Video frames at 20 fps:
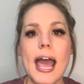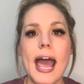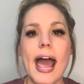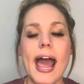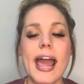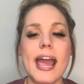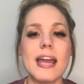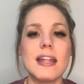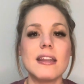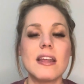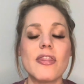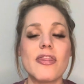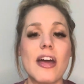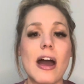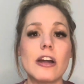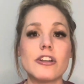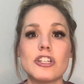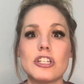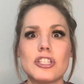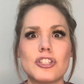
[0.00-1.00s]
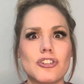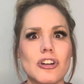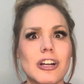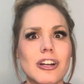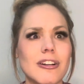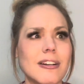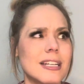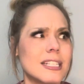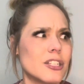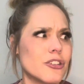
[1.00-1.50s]
And that just struck
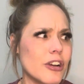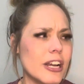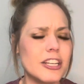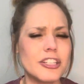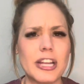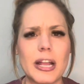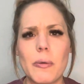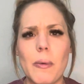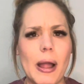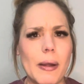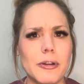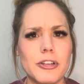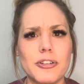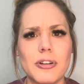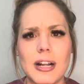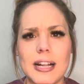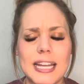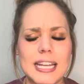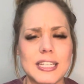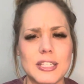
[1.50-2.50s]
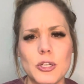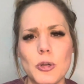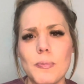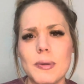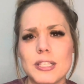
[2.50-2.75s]
her as strange. Like, why would you not eat soup?